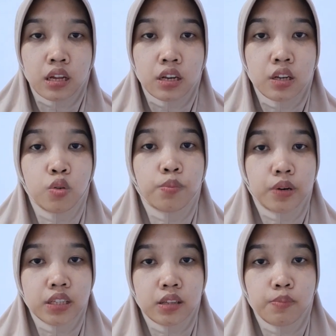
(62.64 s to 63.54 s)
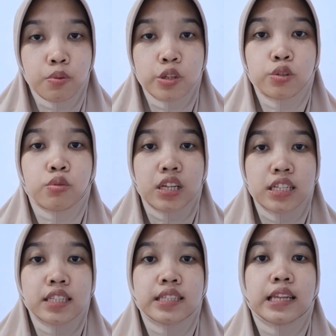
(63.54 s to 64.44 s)
Newberg
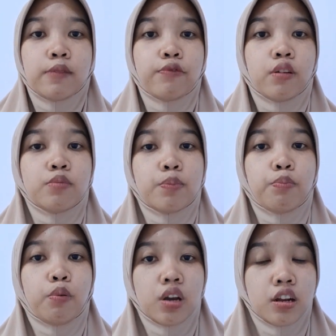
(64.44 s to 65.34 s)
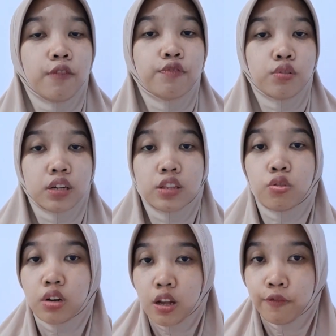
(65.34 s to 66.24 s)
postulates that from the point of view of
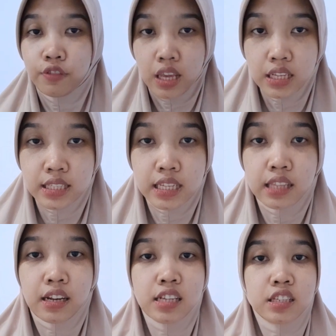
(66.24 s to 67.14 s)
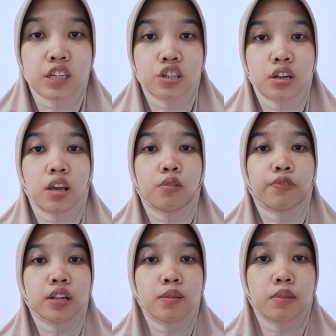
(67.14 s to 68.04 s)
theory of text, translation
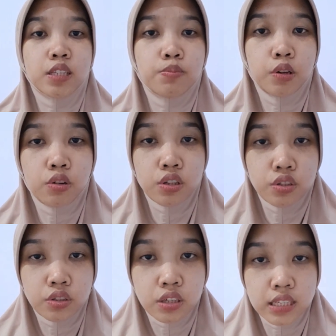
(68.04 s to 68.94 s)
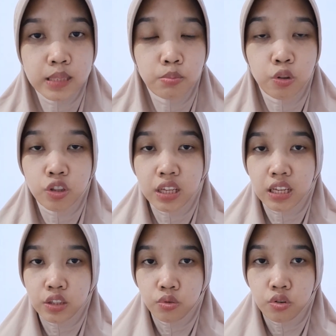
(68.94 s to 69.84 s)
equivalence must be considered a semiotic
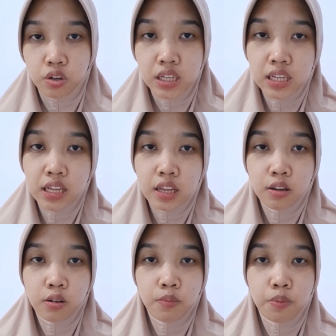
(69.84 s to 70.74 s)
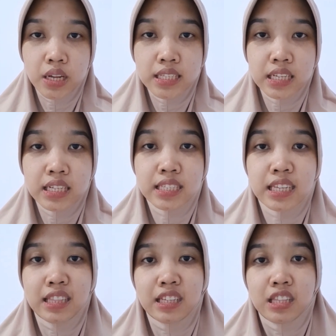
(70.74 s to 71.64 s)
category comprising a
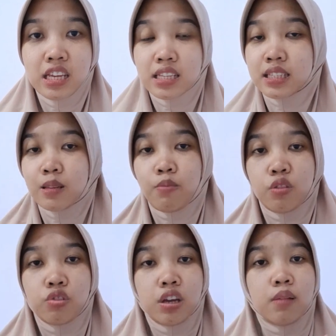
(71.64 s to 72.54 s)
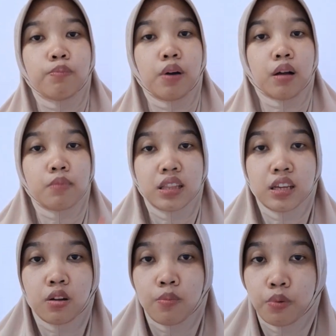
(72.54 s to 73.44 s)
synthetic, semantic, and
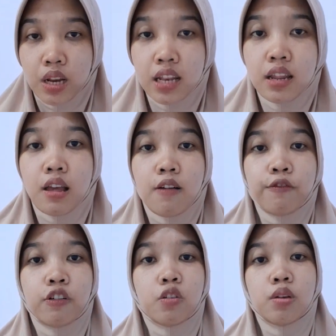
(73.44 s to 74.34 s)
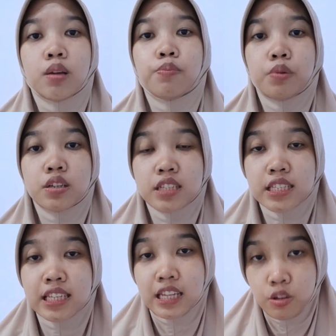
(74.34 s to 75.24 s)
pragmatic component following
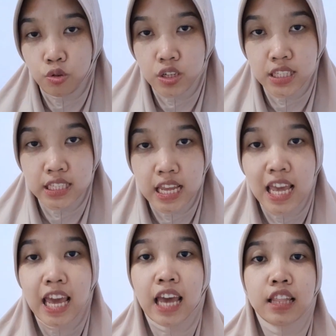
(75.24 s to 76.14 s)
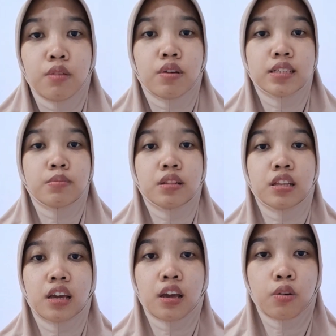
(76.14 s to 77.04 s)
Peirce's categories. And then where
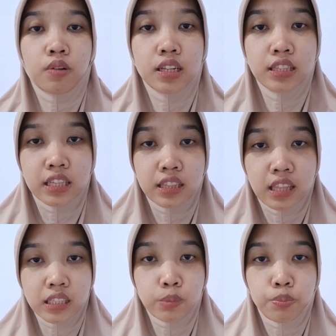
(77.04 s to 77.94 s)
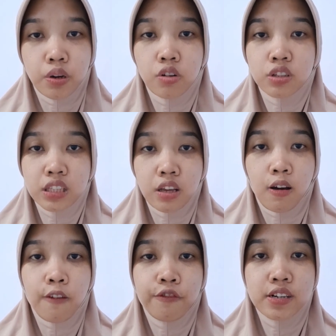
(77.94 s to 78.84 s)
semantic equality takes priority
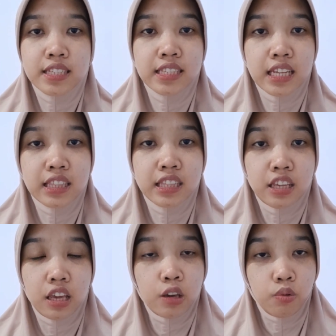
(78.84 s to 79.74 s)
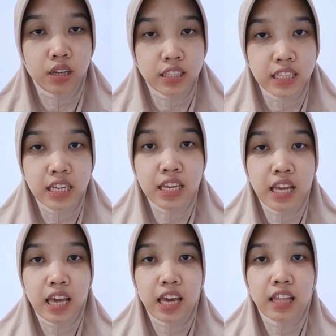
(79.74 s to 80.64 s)
over synthetic equality
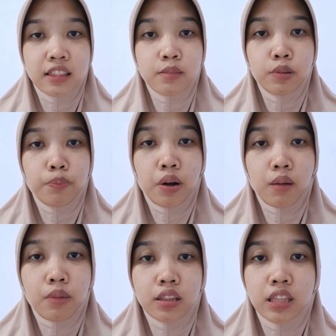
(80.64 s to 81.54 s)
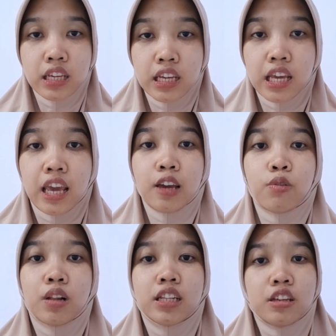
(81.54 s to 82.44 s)
and the pragmatic
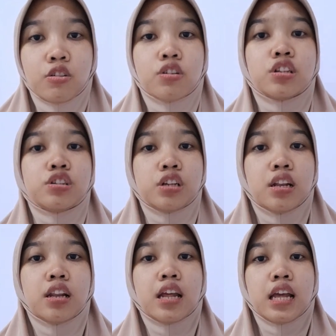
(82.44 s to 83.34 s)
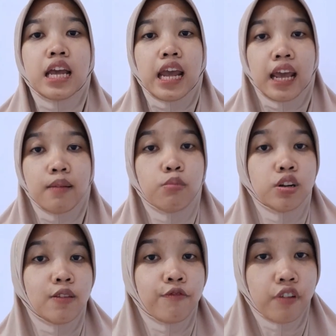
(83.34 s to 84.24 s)
equality condition, and
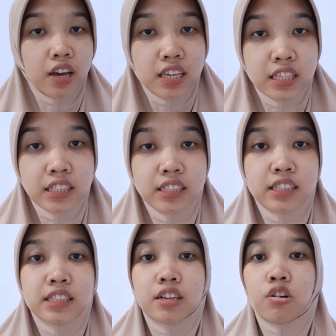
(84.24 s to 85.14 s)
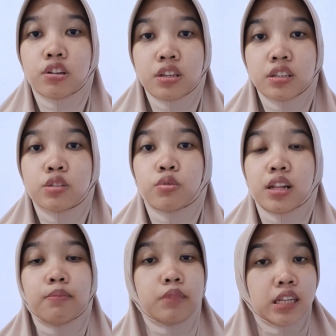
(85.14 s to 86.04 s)
modifying the other two
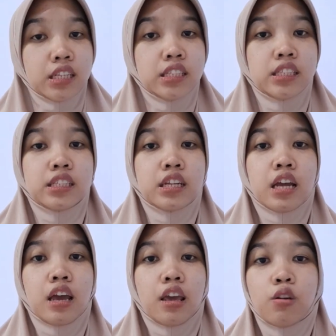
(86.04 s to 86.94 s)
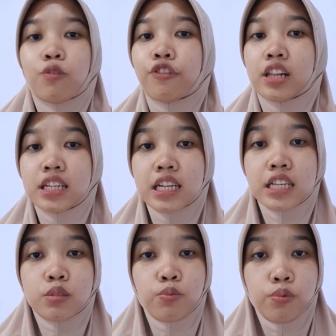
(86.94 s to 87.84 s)
elements, equivalent
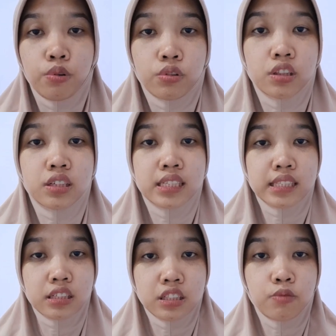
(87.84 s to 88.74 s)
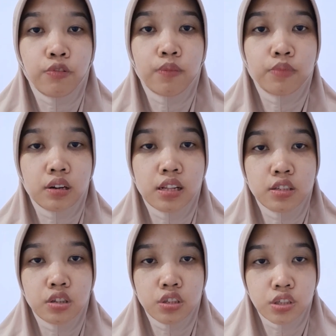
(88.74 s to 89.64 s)
as whole result from the
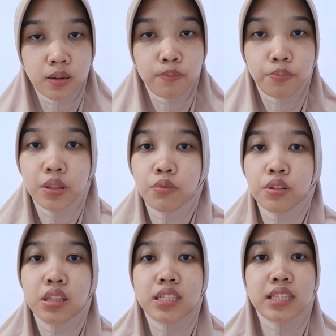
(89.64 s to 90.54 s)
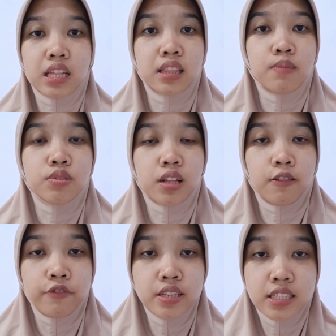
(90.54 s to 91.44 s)
relationship between the sign
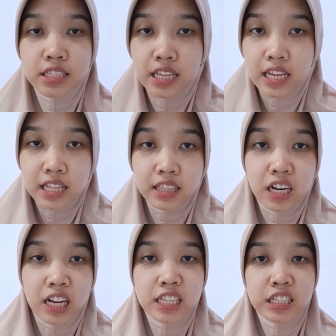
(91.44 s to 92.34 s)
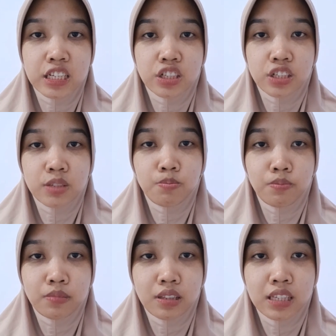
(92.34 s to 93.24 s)
themselves, the
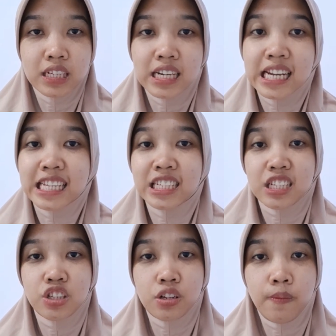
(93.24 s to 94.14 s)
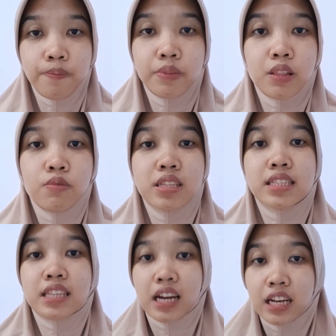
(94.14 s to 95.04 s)
relationship between
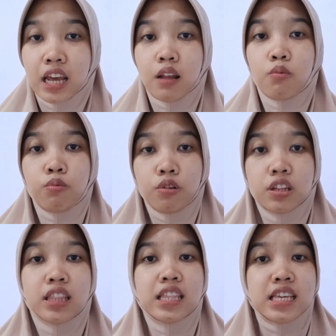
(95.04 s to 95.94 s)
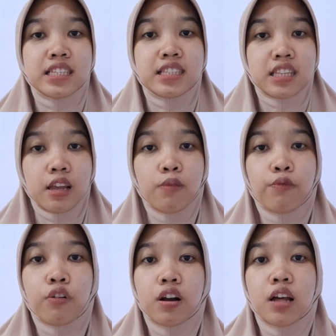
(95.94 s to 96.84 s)
sign and what they stand
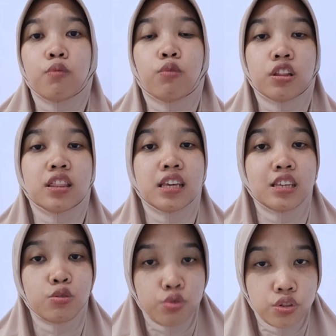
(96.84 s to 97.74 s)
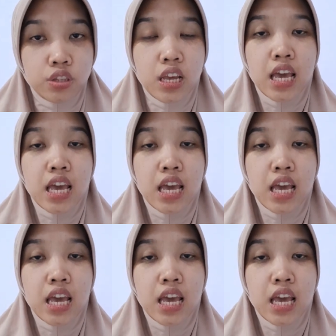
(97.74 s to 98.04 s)
for and what they use.